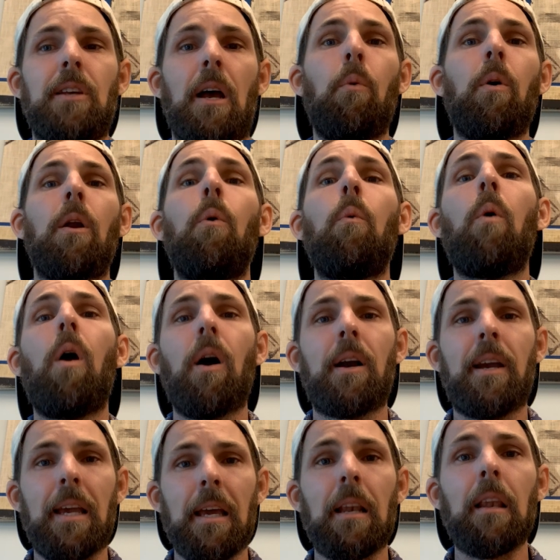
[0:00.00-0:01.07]
I want to
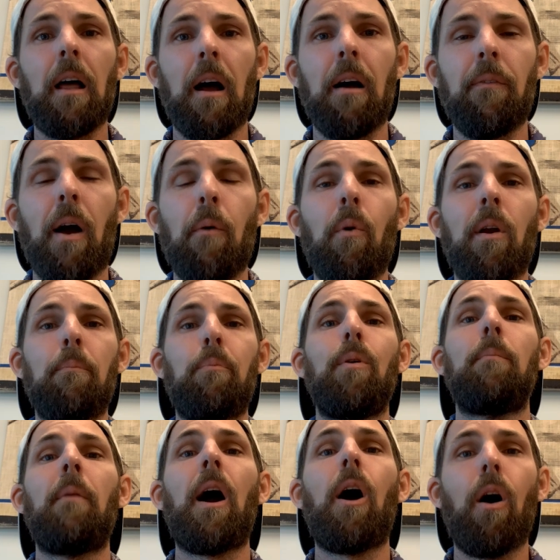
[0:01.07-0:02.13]
walk in love. I want to put
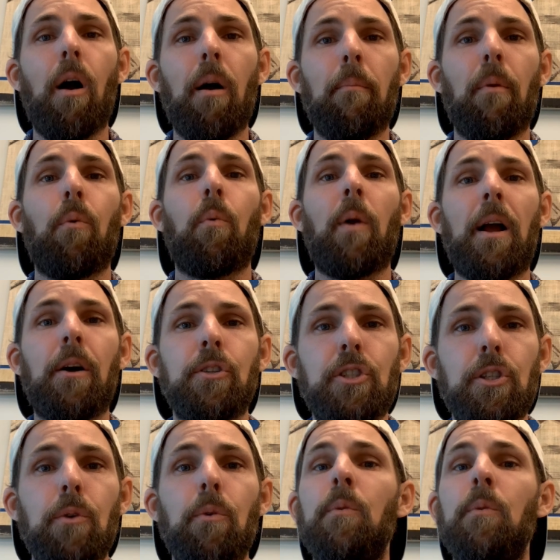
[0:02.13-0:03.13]
my arm around you.